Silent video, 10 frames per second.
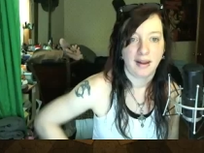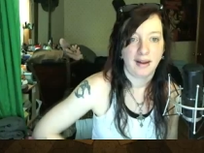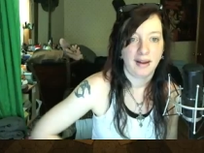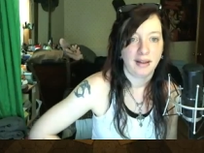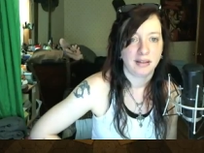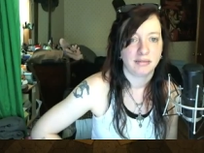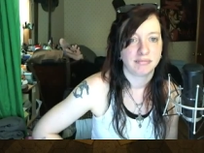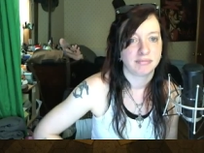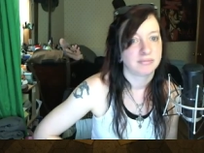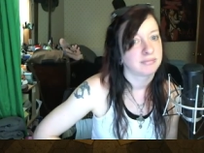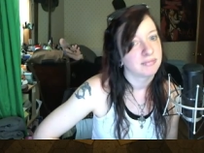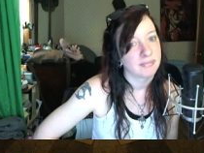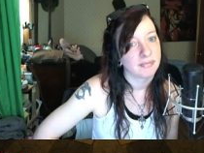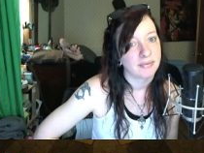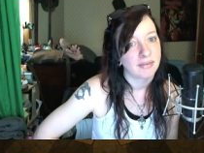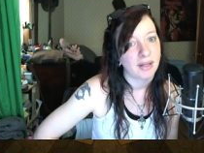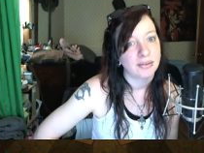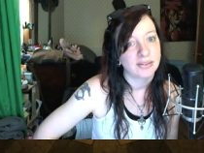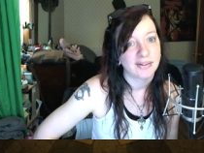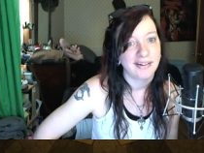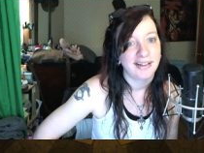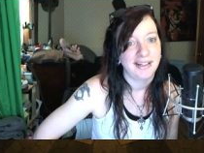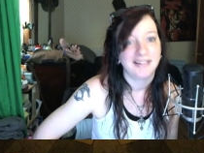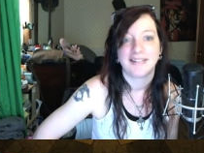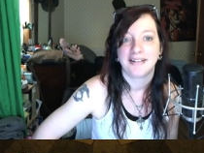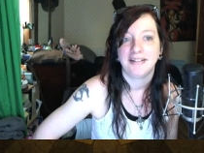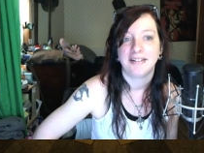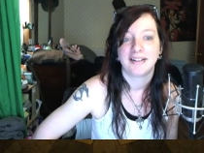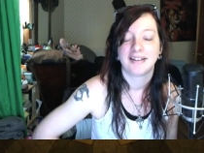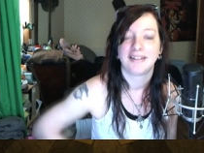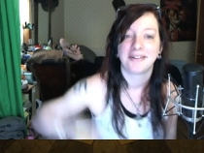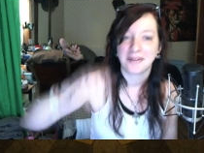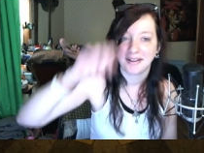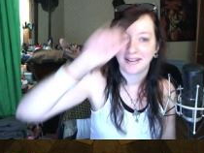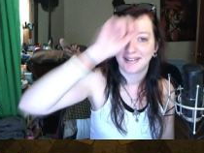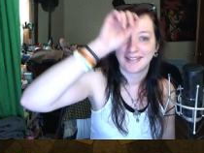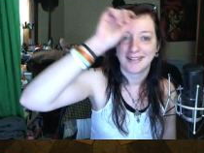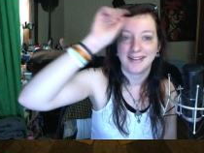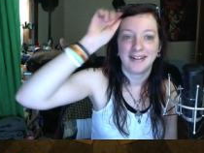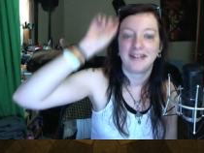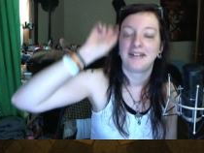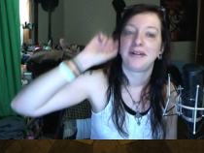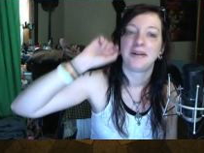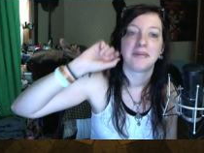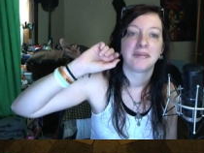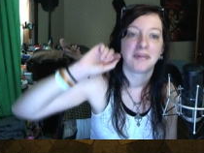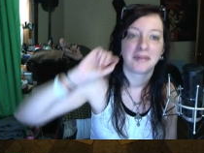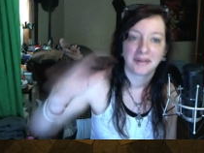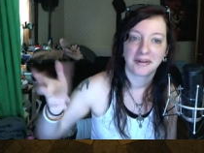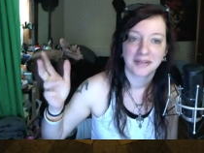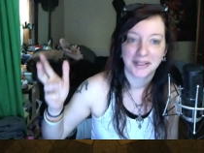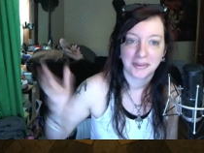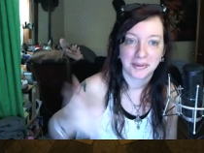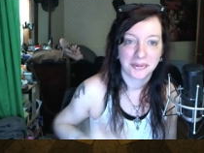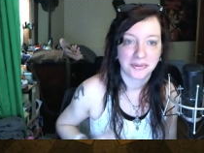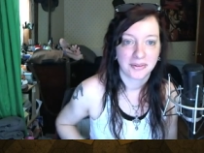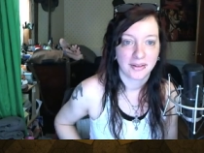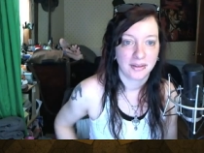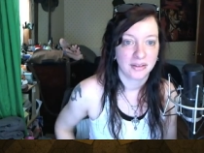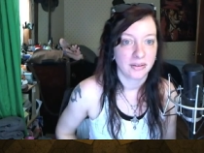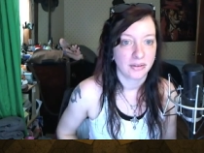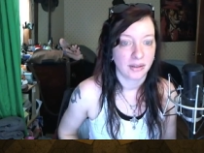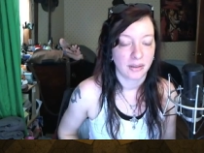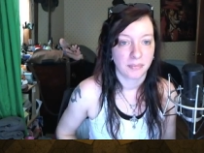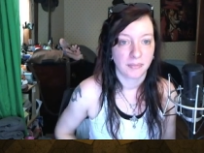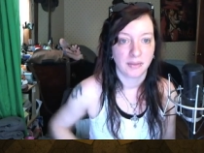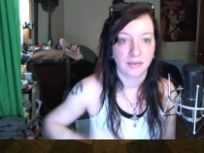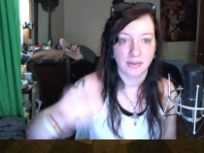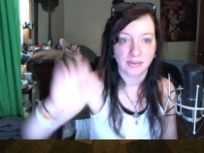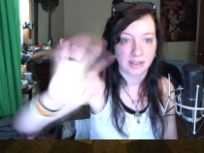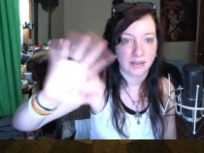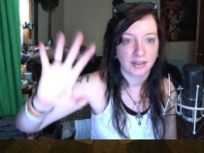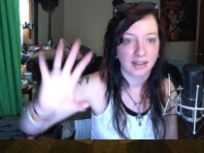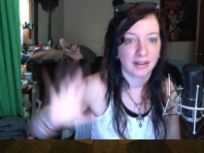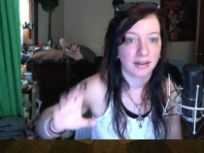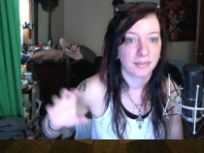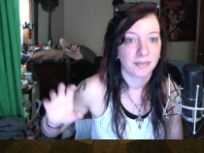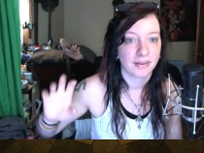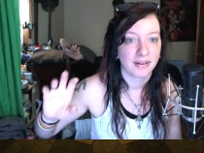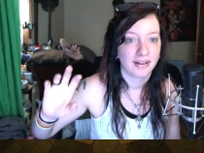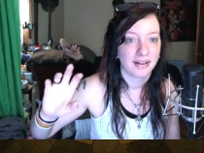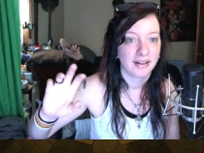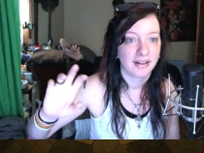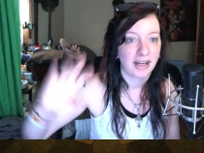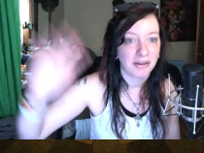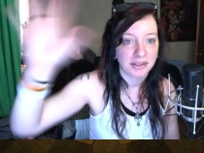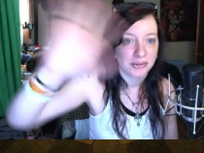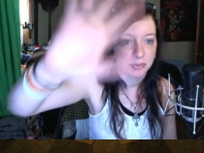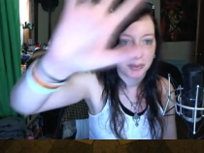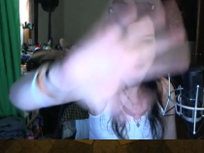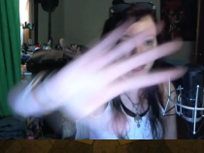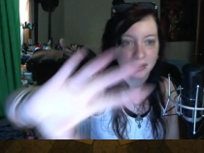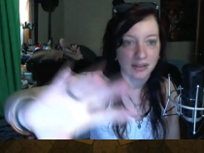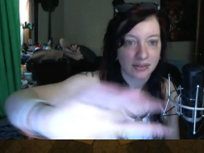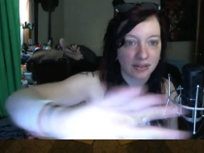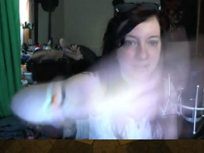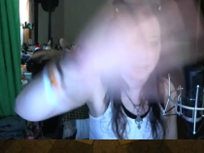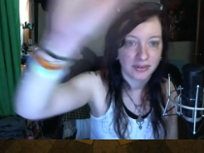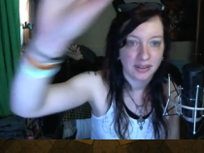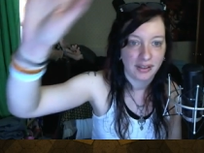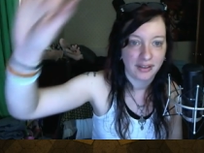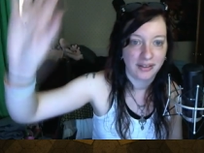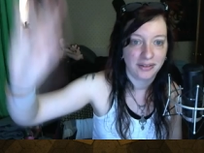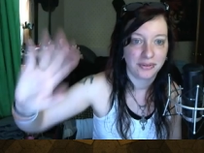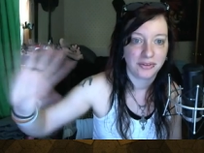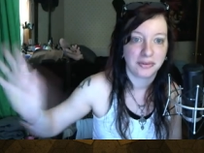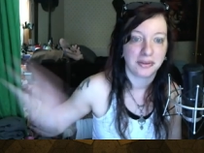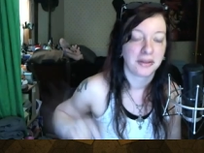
Hey, now it's green. Oh, okay. Uh, earlier when I was trying to do that preview, set everything up, everything was purple. Now it's got a green hue to it.